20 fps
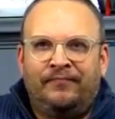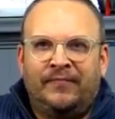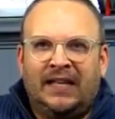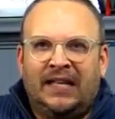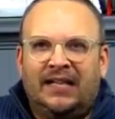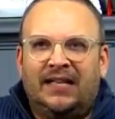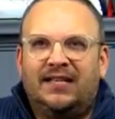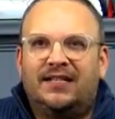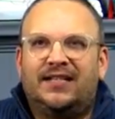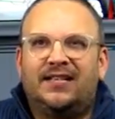
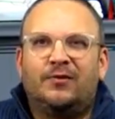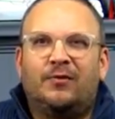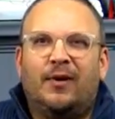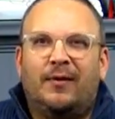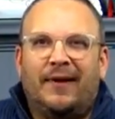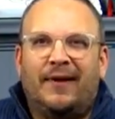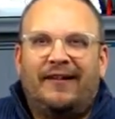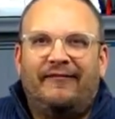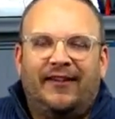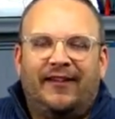This is one of
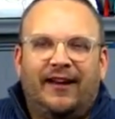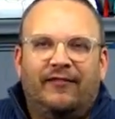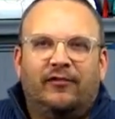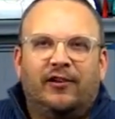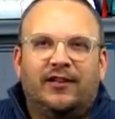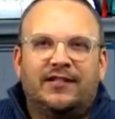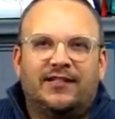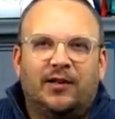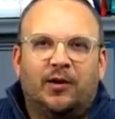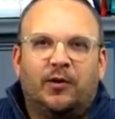my
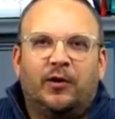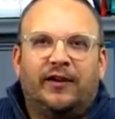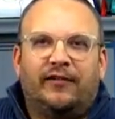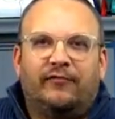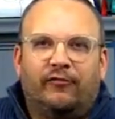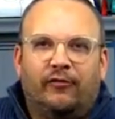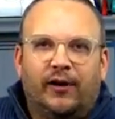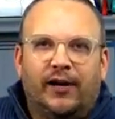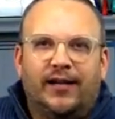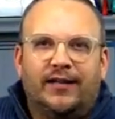favorite sewing
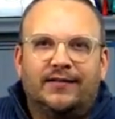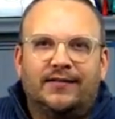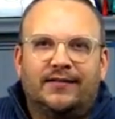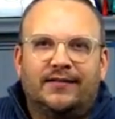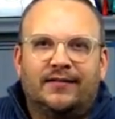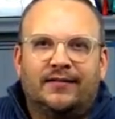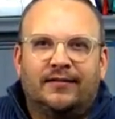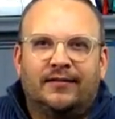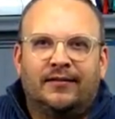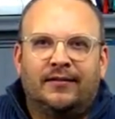friends,
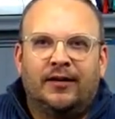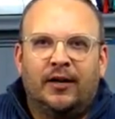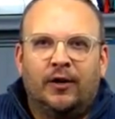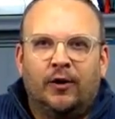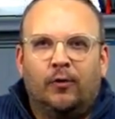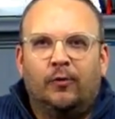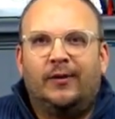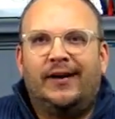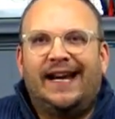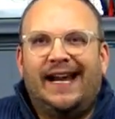
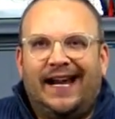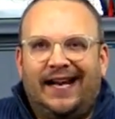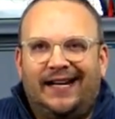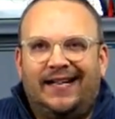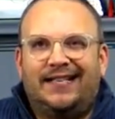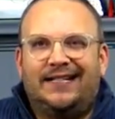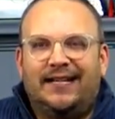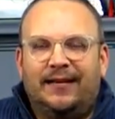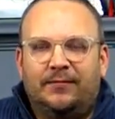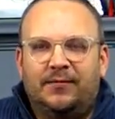Rihanna
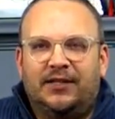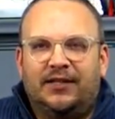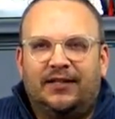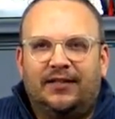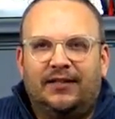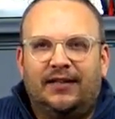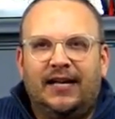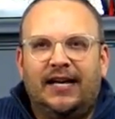Dempson.